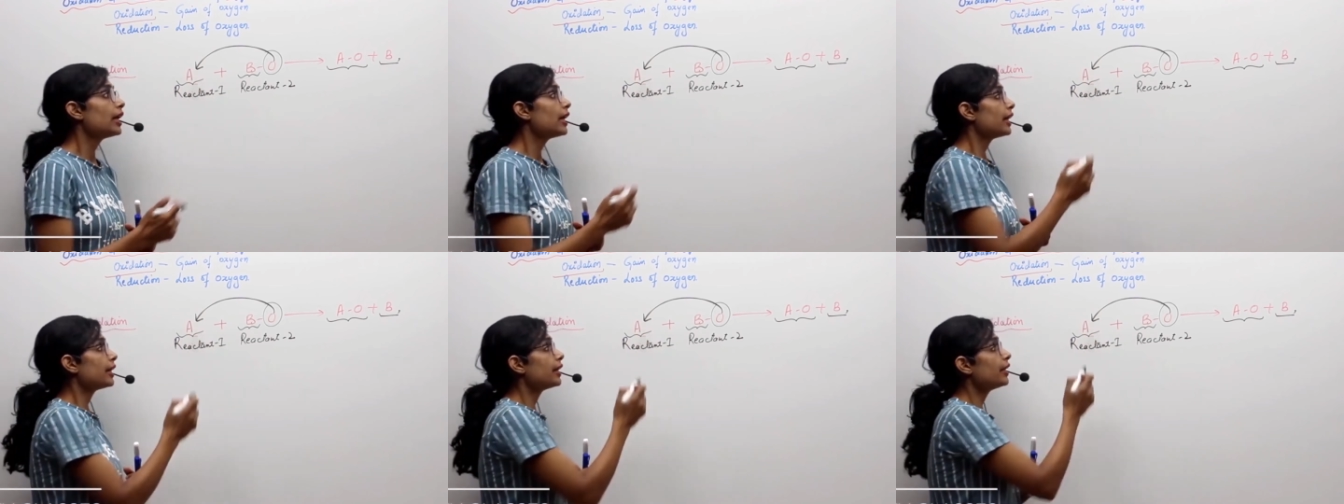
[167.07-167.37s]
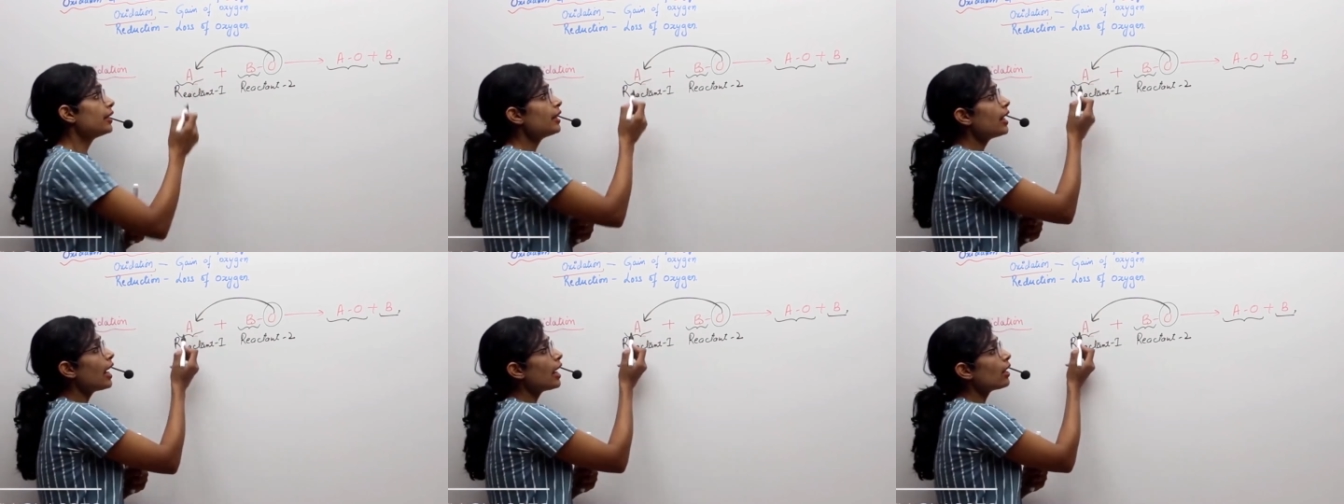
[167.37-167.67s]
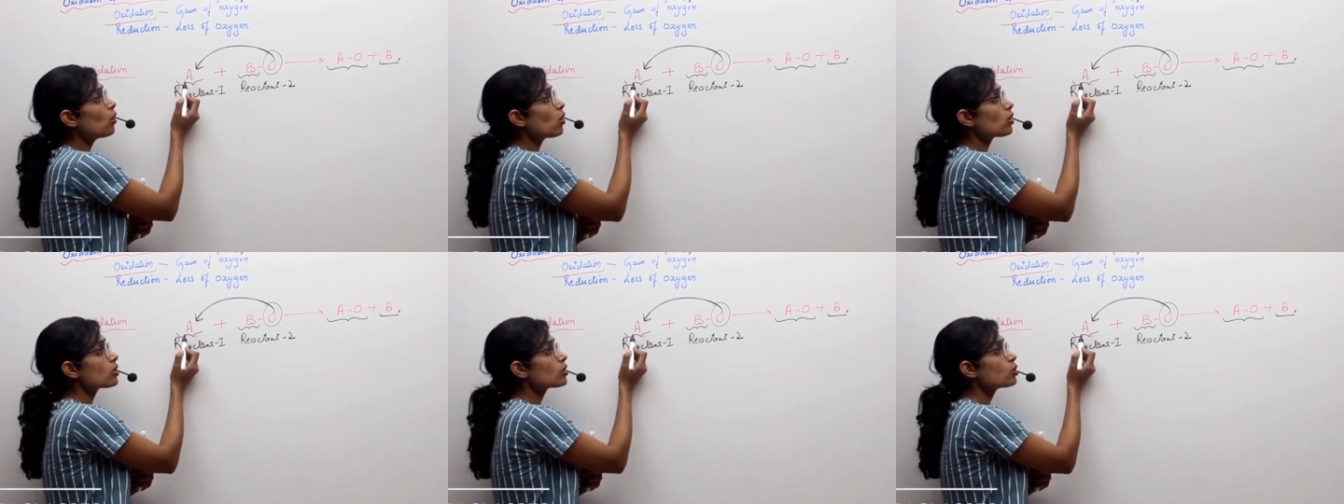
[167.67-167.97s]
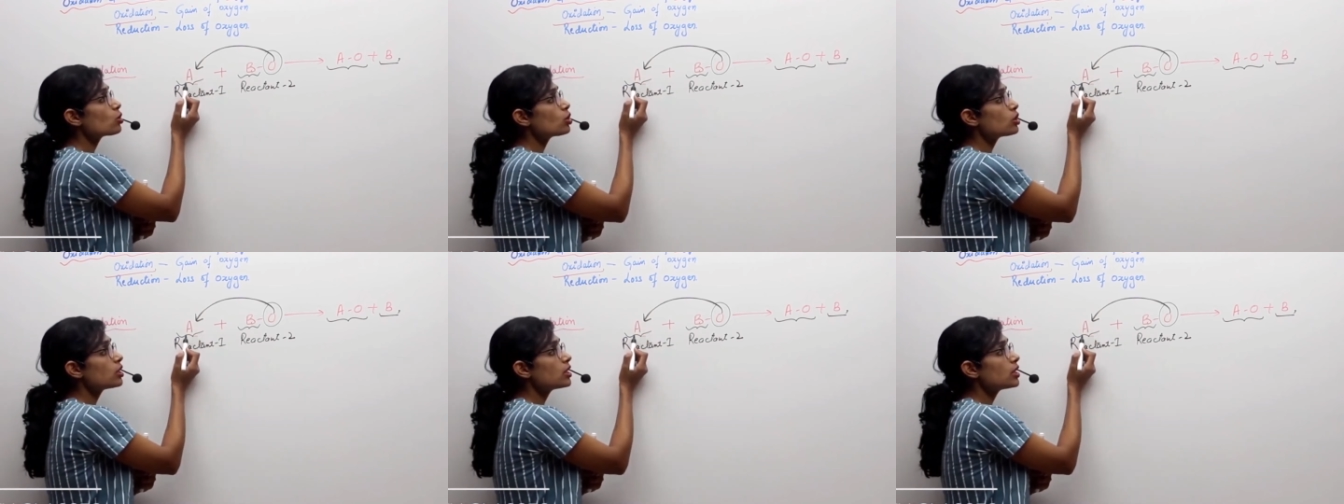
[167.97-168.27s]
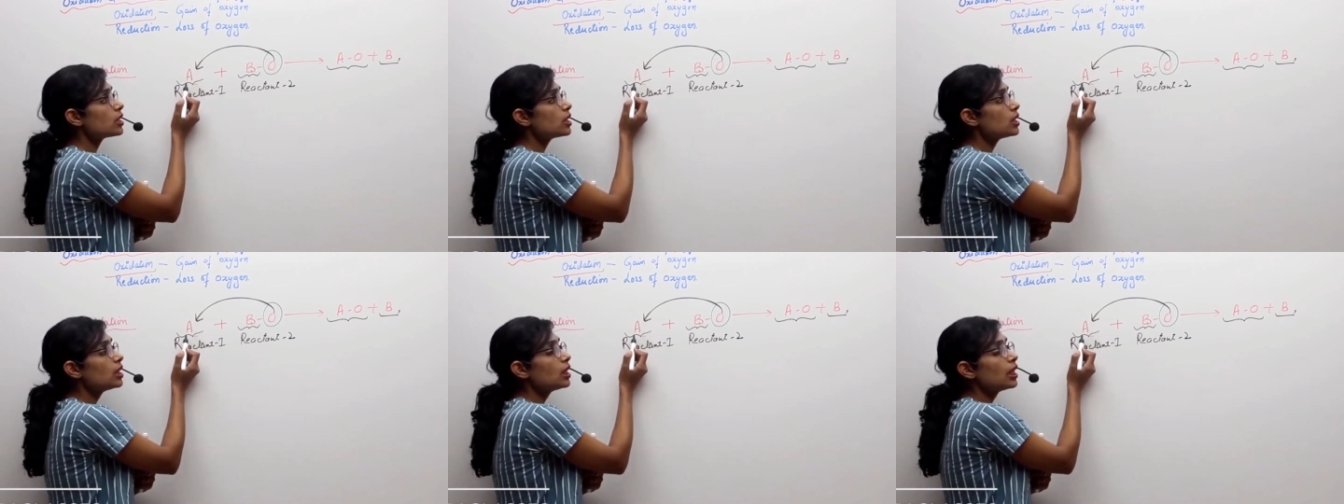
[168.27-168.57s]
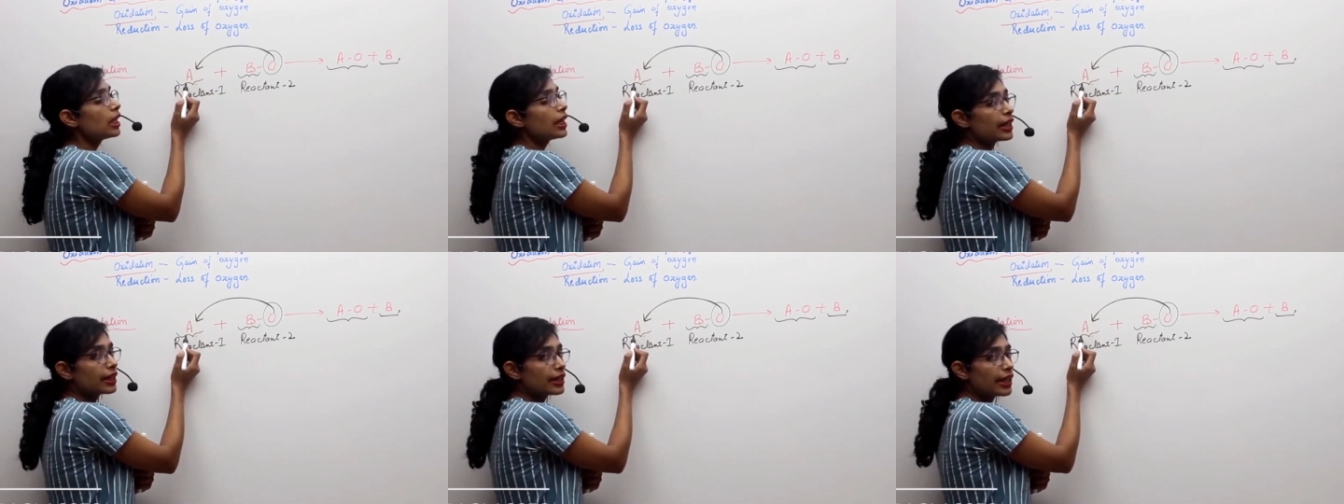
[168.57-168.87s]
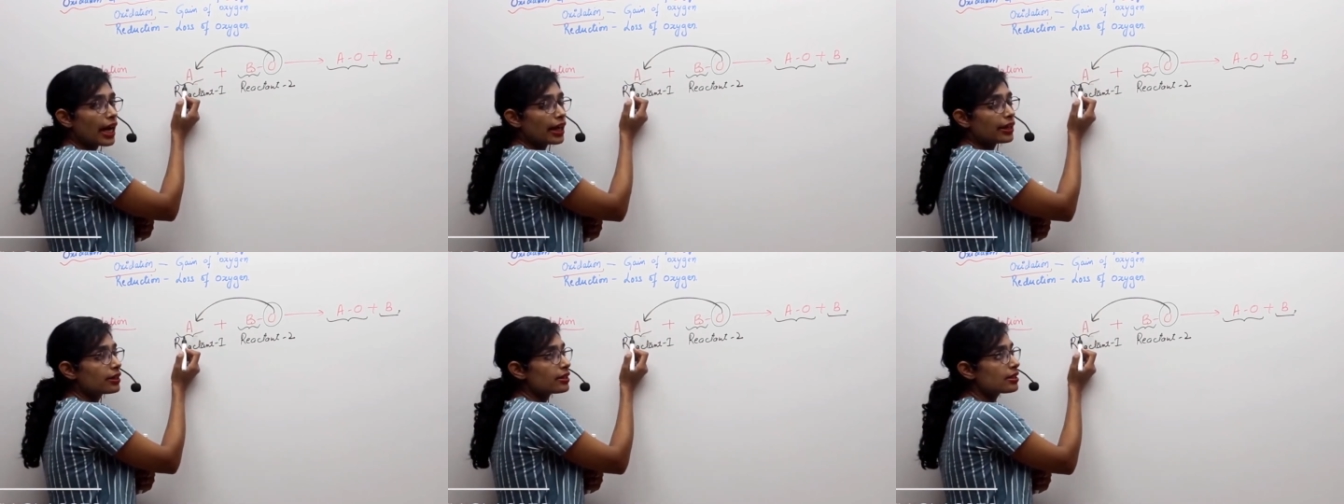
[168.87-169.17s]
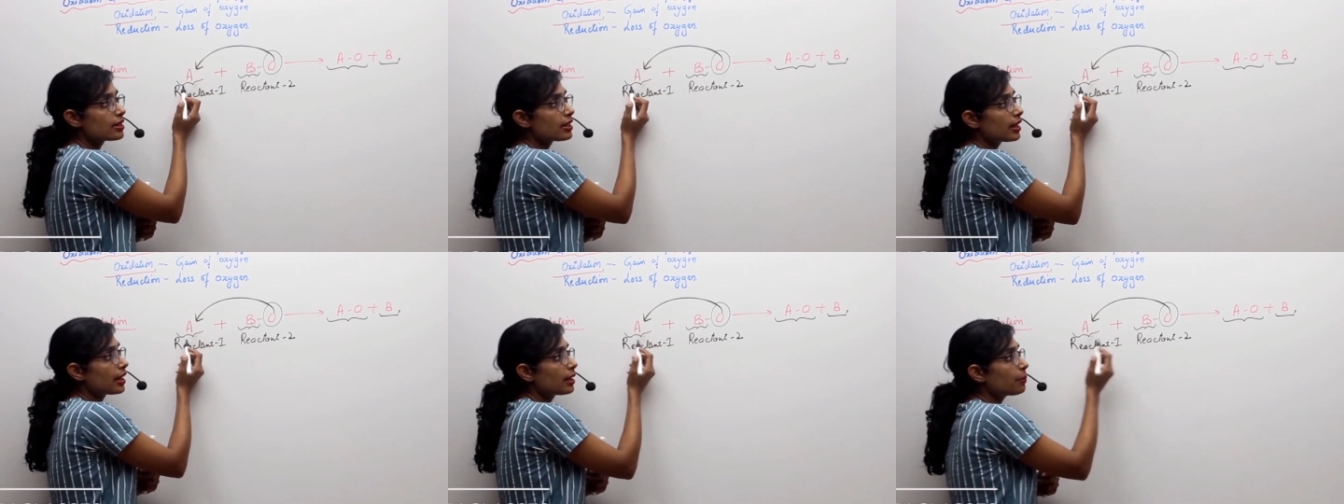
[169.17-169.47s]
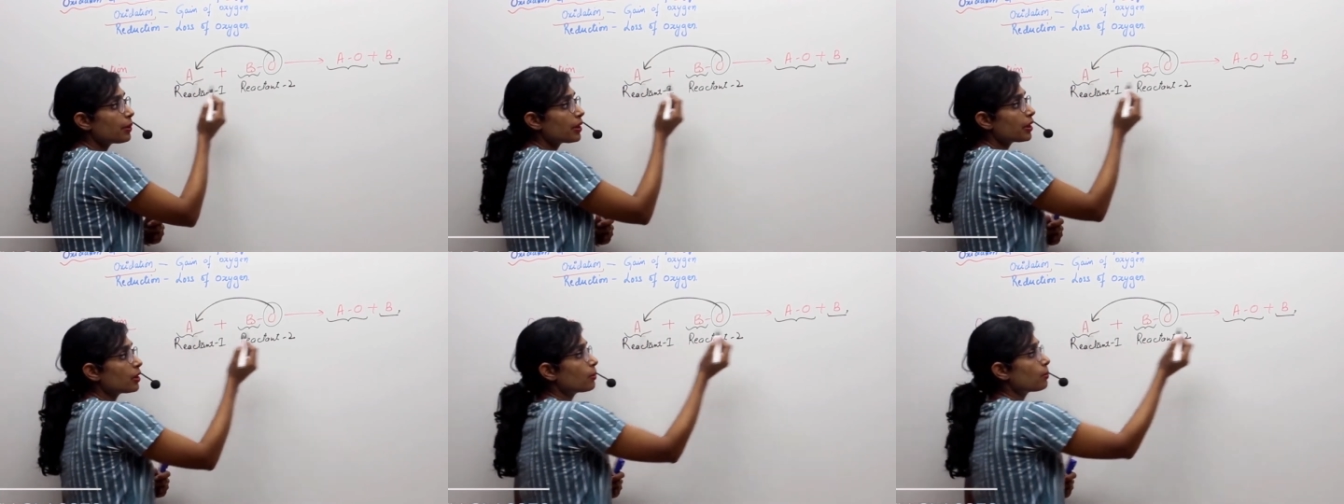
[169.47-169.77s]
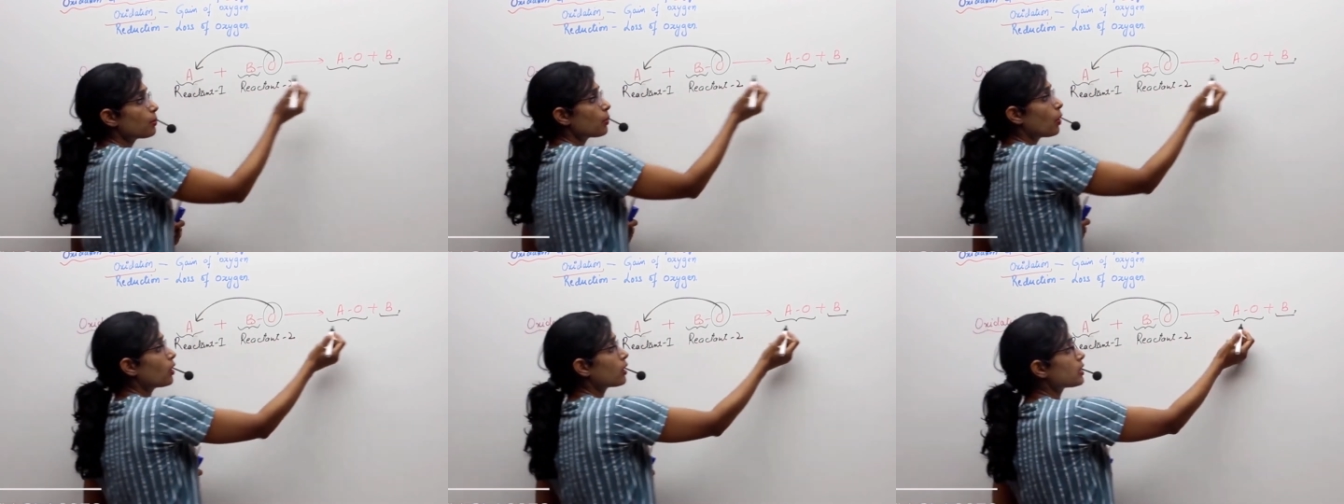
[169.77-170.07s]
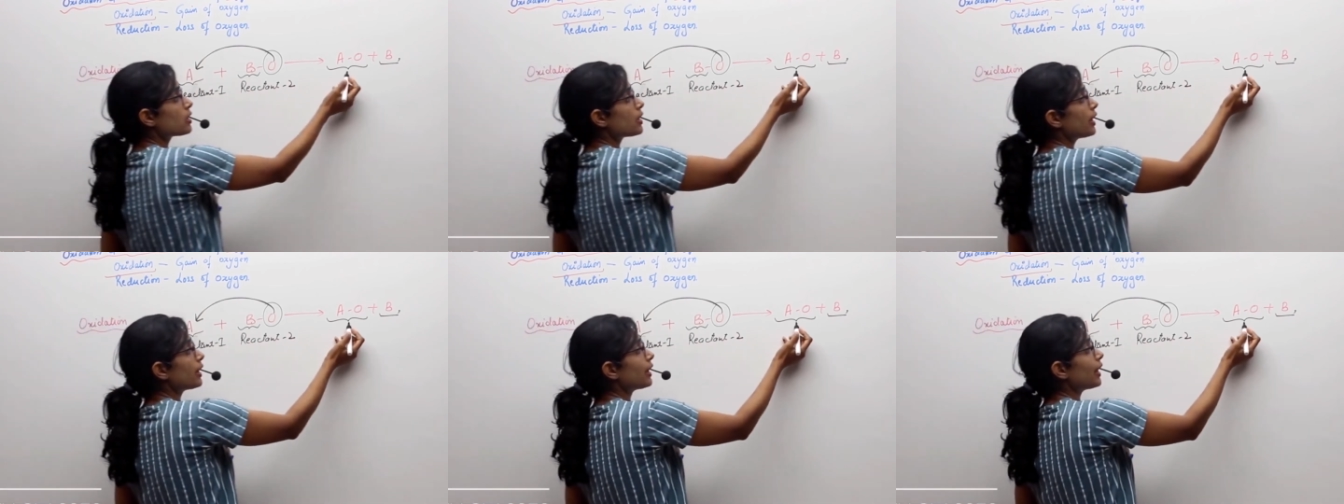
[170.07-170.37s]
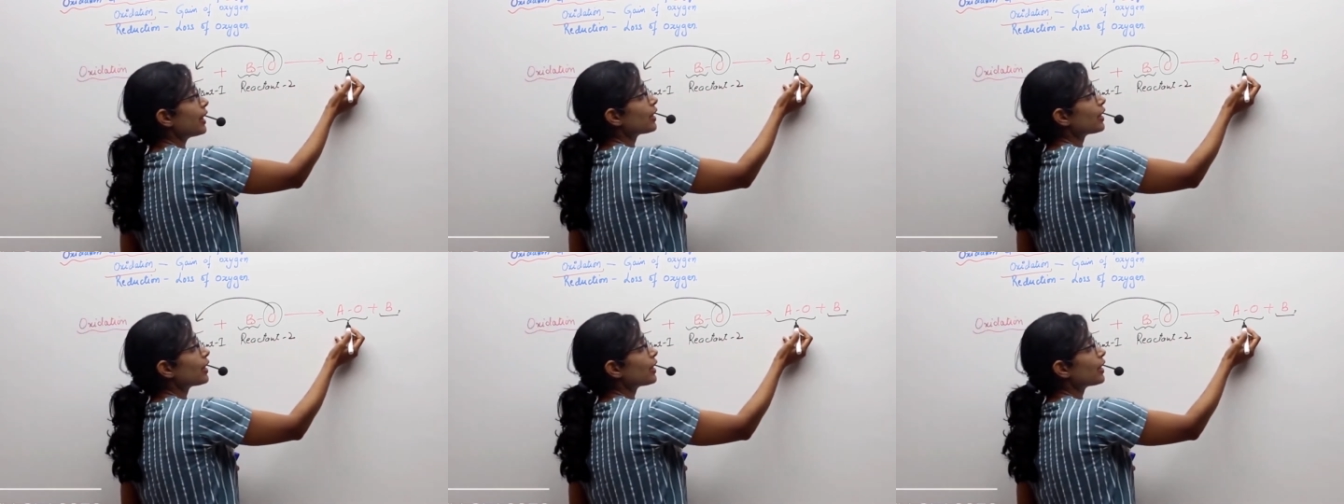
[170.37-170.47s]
It didn't have oxygen in the reactant state, but in the product state,